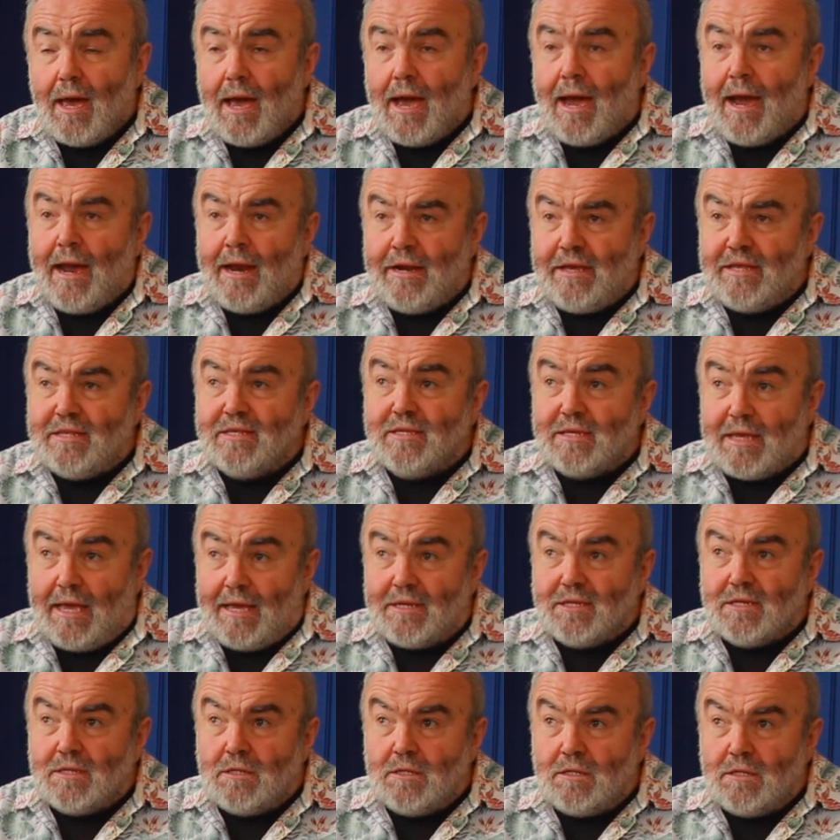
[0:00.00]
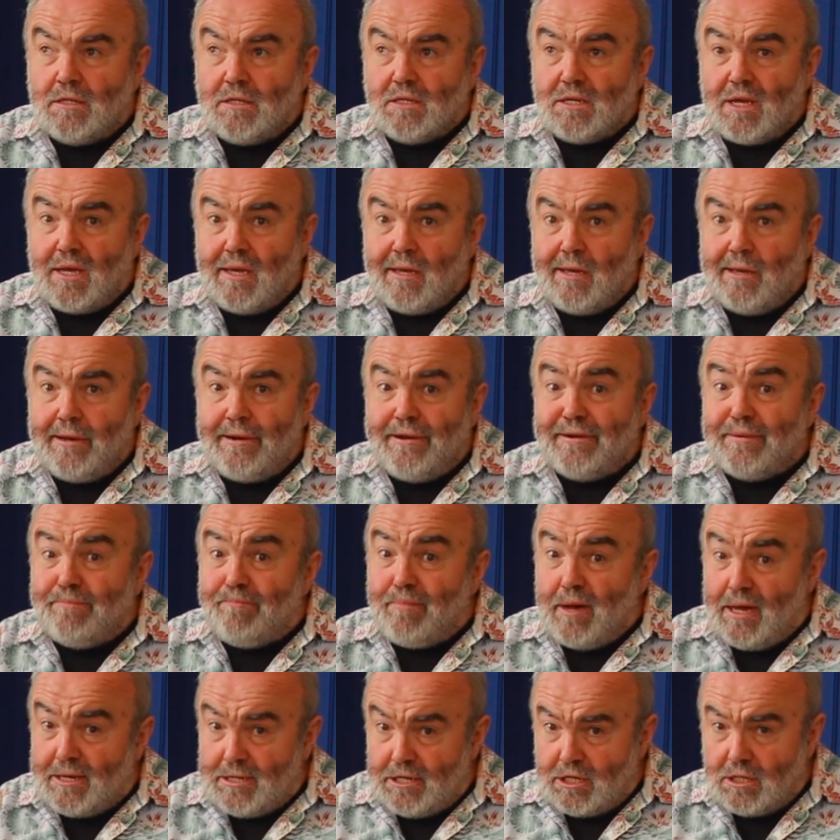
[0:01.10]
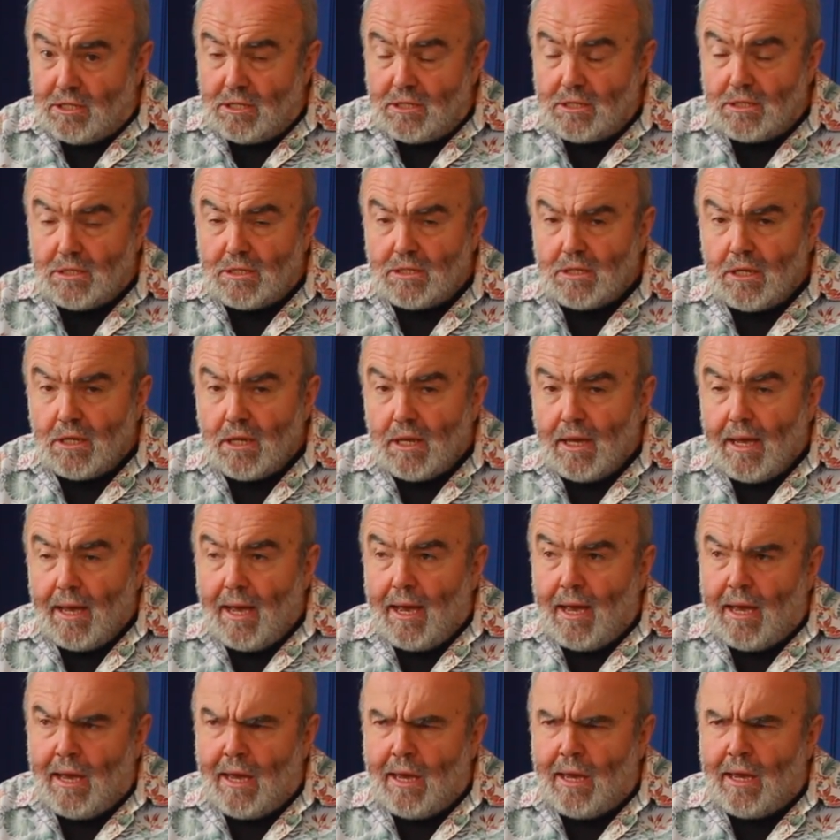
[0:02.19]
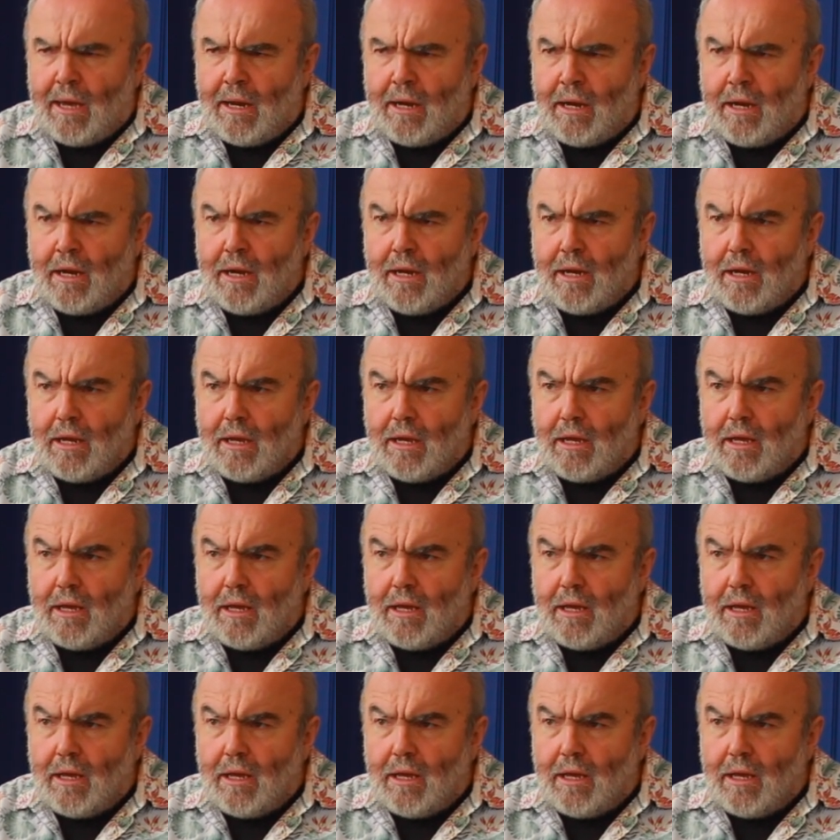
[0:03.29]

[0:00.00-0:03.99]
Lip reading: and it's going to take a lot of patience and